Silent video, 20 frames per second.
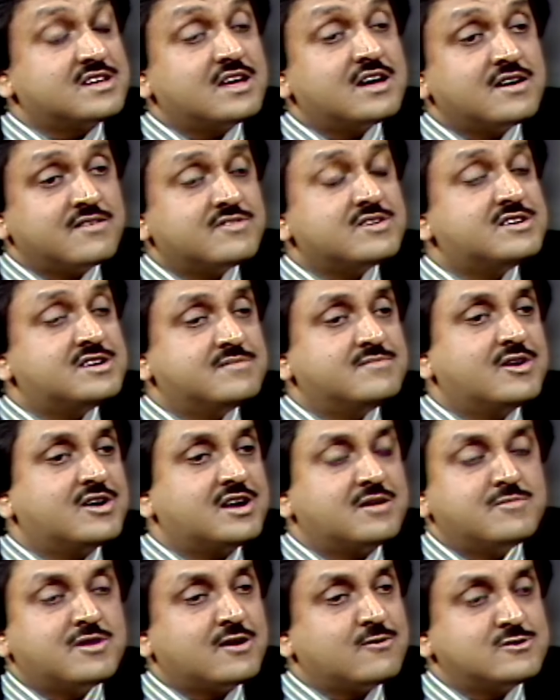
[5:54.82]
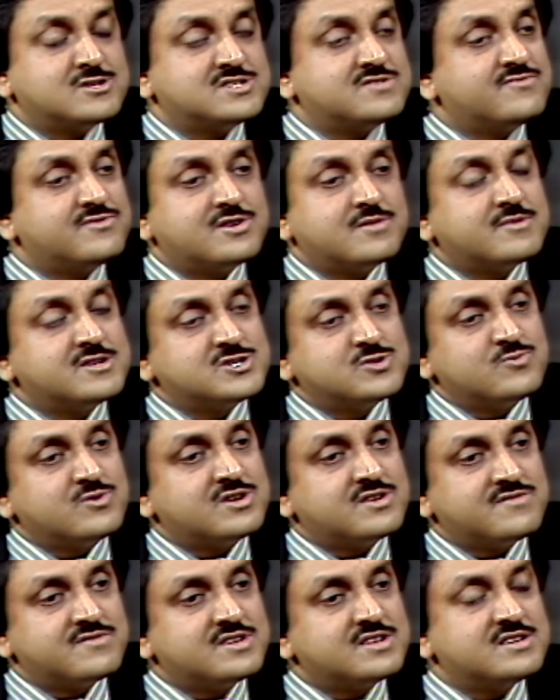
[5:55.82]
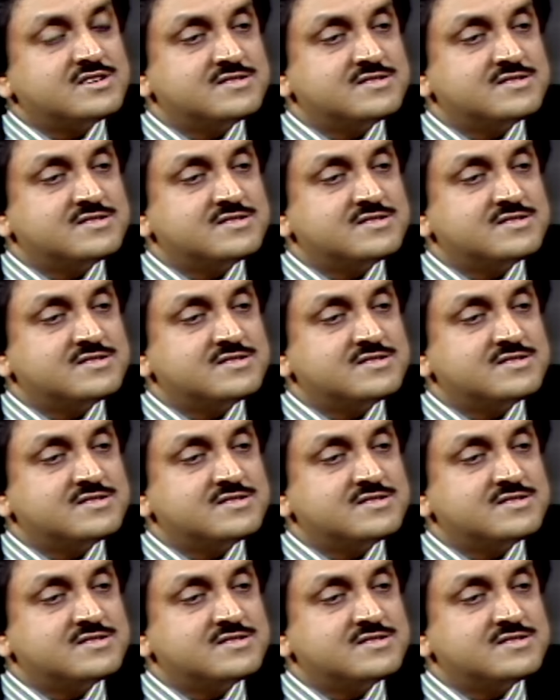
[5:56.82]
Yeah, I've heard about it, but I wasn't very much aware of it.